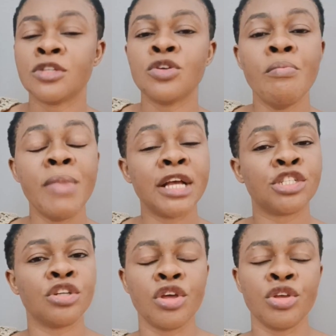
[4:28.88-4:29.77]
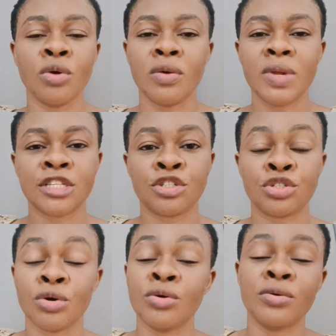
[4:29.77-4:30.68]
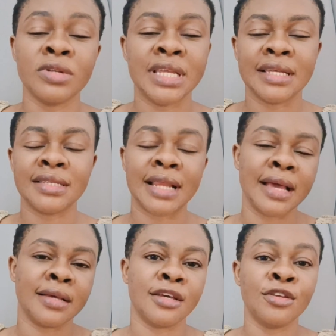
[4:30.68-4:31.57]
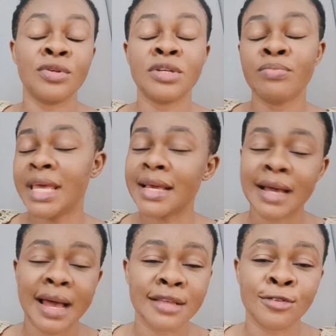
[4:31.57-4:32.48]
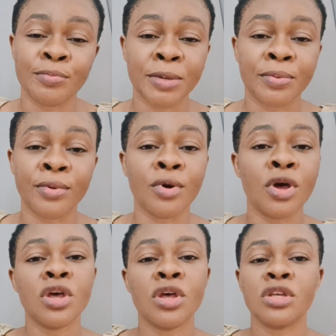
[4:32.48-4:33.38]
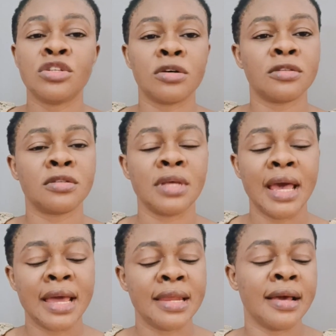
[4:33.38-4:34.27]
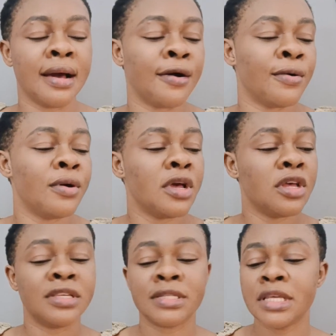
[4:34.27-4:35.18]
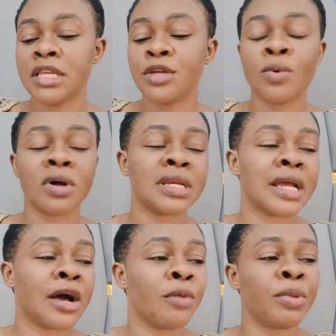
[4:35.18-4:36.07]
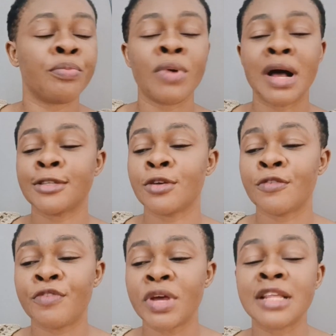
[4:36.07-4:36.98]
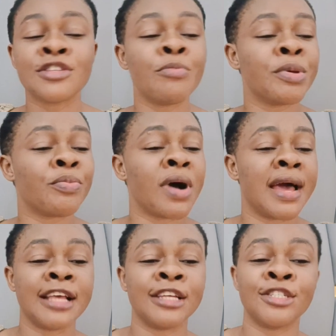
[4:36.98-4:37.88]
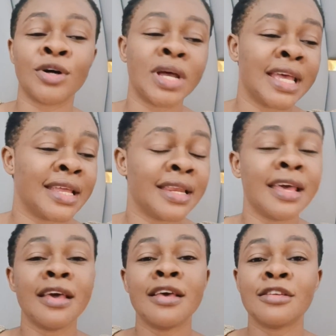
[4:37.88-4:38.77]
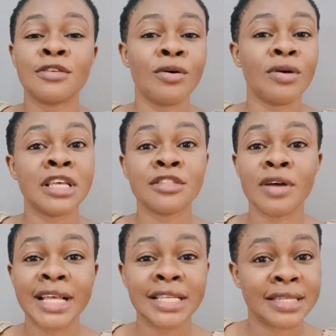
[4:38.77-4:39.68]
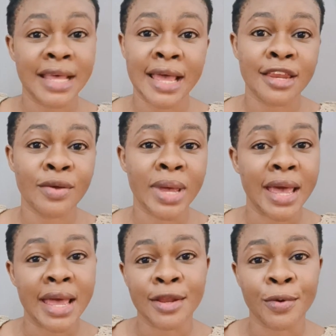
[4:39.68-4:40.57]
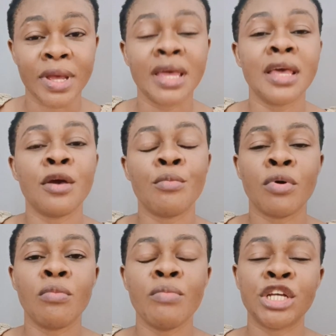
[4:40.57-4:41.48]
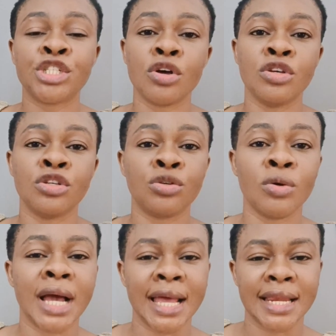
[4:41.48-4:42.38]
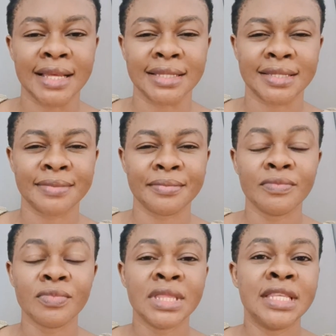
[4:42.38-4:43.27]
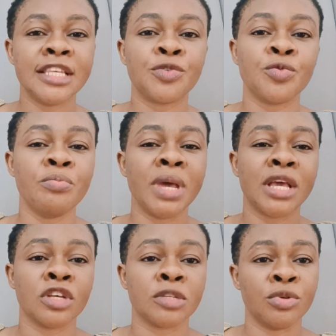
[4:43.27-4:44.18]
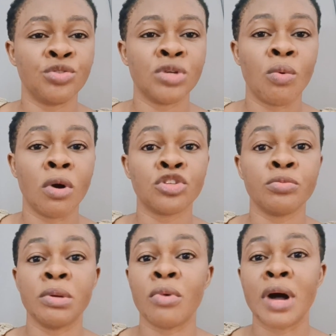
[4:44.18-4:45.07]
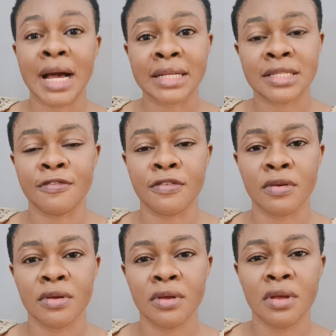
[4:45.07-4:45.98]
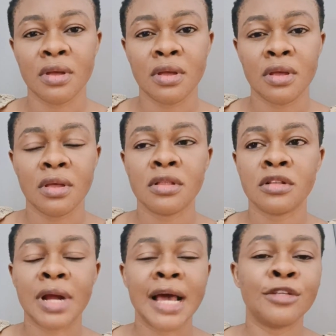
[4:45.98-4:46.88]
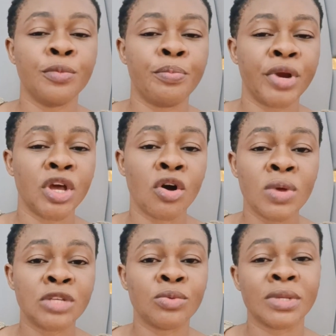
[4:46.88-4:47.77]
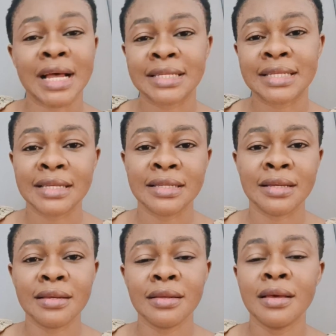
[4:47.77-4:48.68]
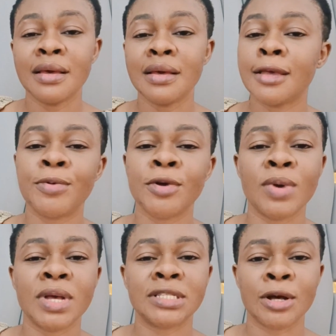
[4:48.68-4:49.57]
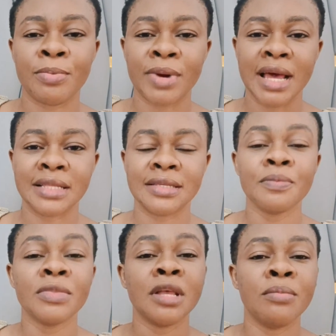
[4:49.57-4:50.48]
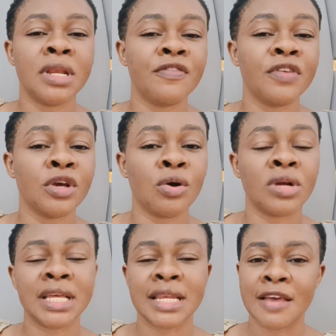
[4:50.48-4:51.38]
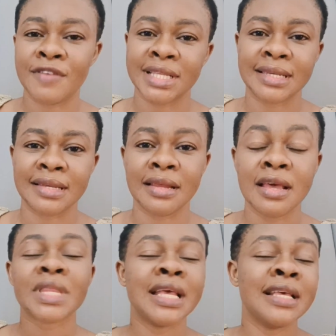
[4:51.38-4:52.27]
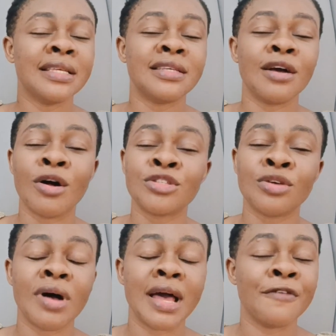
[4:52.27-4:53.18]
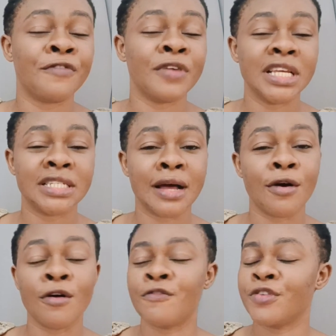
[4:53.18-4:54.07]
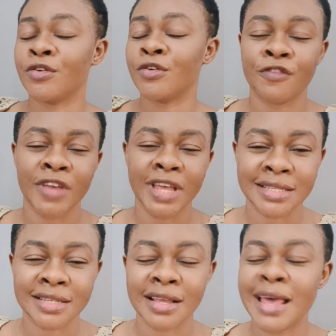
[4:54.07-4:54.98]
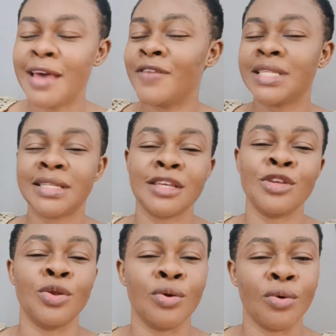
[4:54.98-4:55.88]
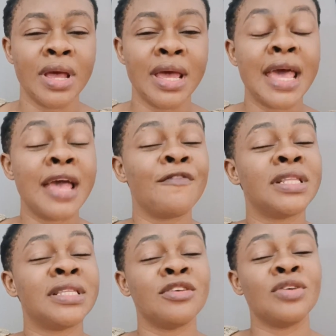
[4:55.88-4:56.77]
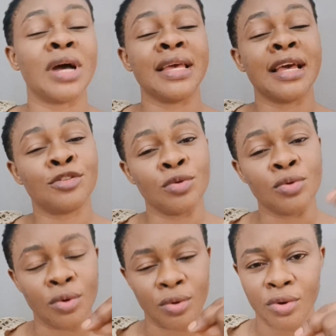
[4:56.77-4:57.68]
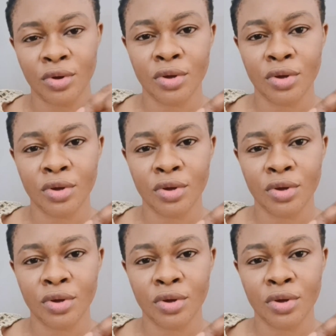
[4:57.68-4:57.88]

So make sure you always show good deeds, like being kind to people. Just anyhow, you see the world now, people are suffering, some people are enjoying. So it's not easy anywhere anyway, but make sure you show kindness. This will make your spiritual work to be more active. Try to pray always without ceasing. Keep your ways upright, believing God in everything. He is the author and finisher of your faith. Everything you know, everything you are yet to know.